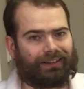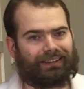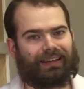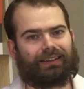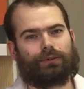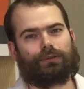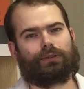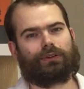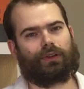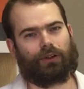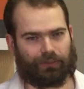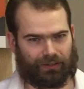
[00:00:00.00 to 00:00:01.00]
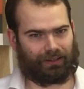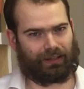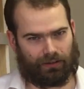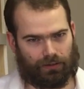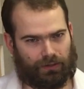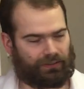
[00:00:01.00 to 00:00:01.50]
then you will not
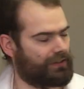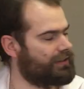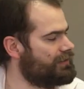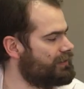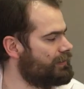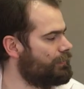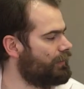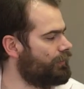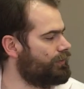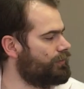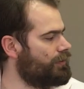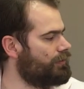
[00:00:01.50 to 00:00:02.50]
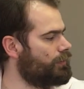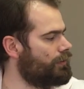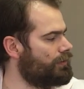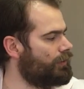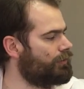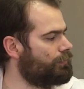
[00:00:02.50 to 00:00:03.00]
get the residency because
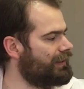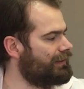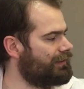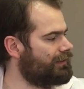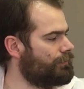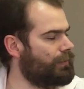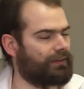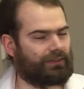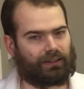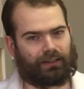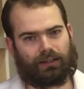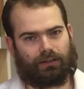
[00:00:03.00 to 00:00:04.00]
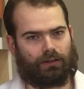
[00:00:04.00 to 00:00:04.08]
you're not meeting the basic